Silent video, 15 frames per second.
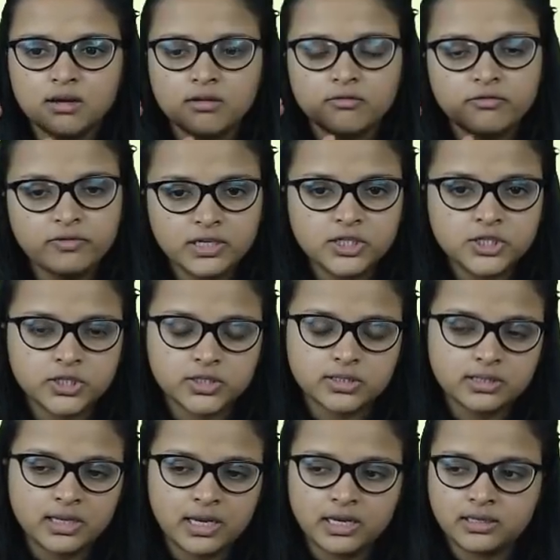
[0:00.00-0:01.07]
features.
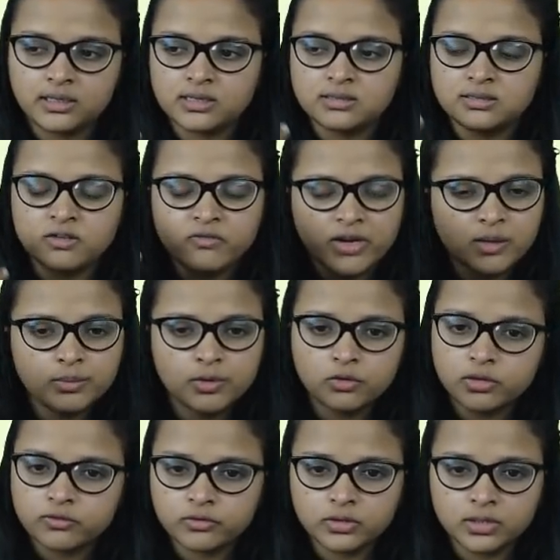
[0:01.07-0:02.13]
Like there is a very
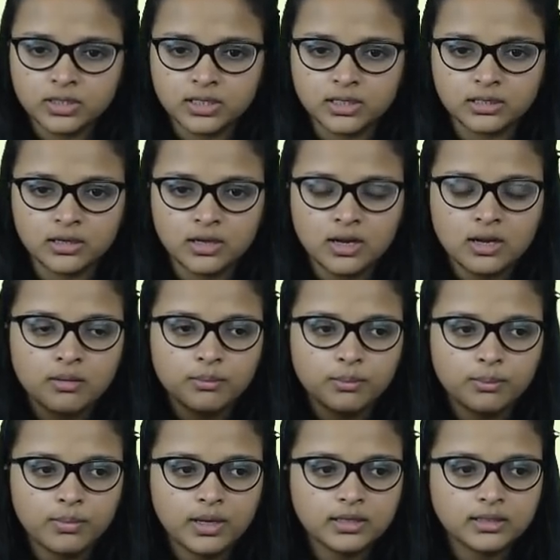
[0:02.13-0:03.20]
beautiful girl,
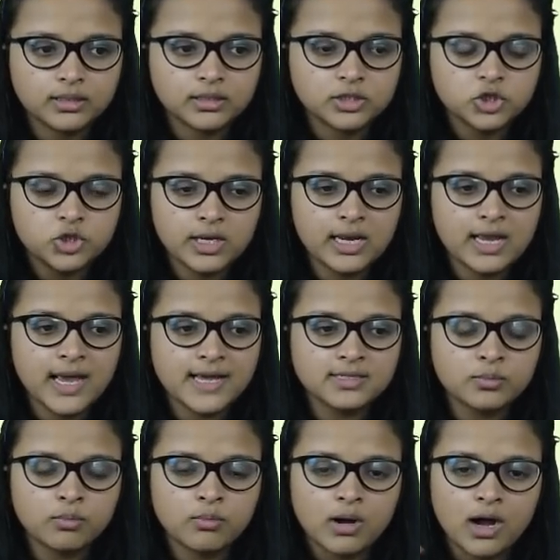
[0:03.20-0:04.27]
but she has a
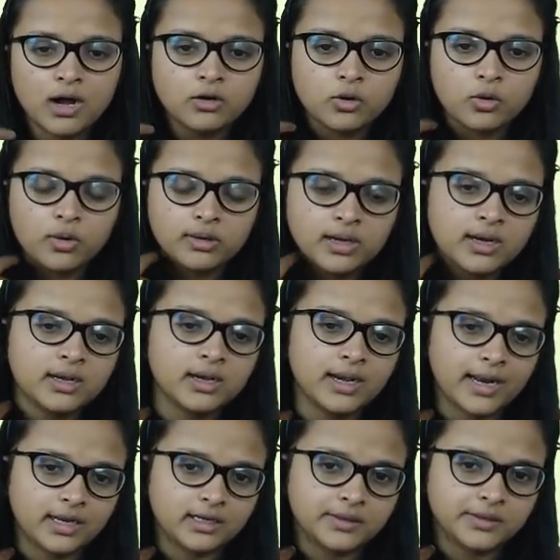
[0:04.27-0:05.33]
mark on her
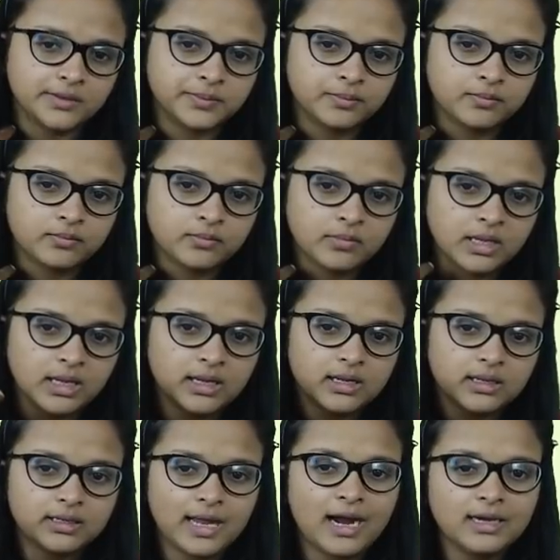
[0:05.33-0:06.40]
neck.
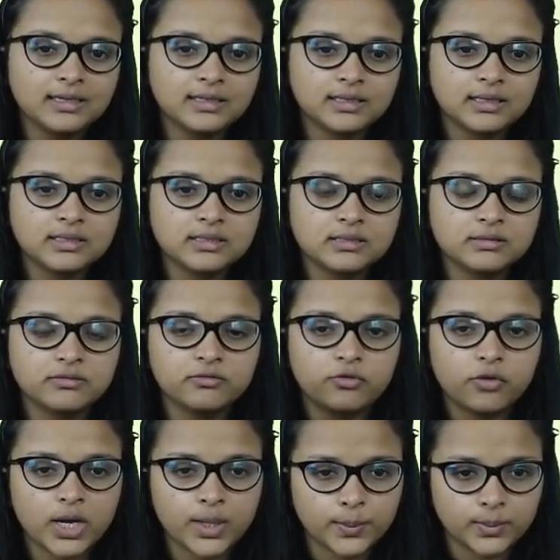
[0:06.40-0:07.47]
That is
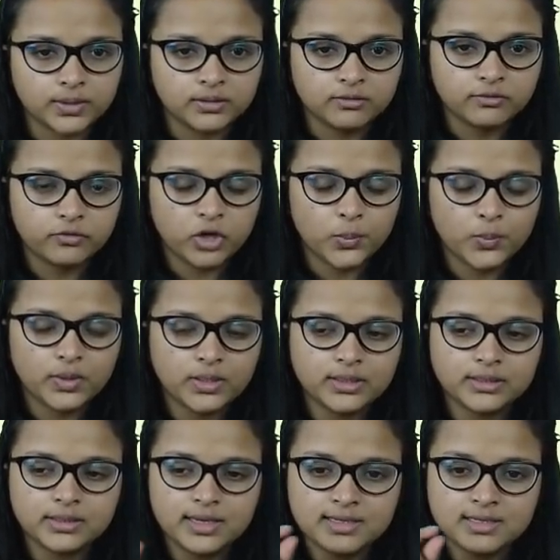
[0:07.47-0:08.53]
foible. Foible,
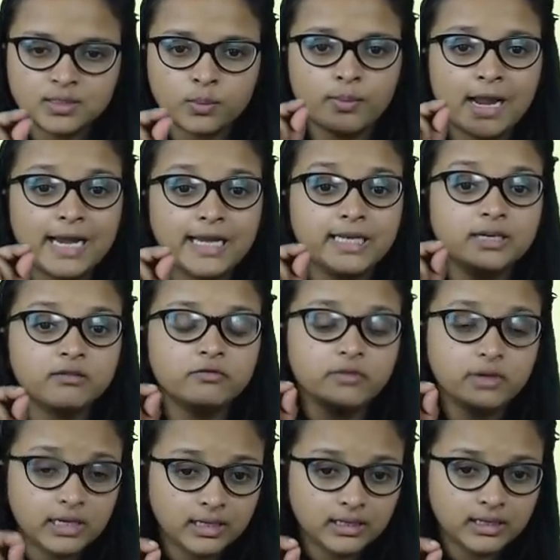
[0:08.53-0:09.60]
there is a minor
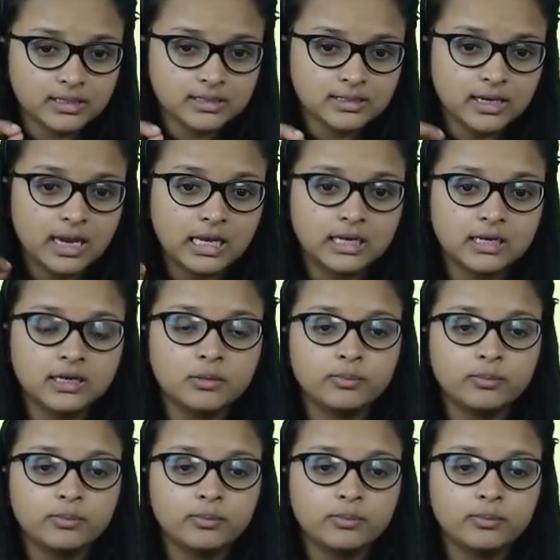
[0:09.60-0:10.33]
weakness in her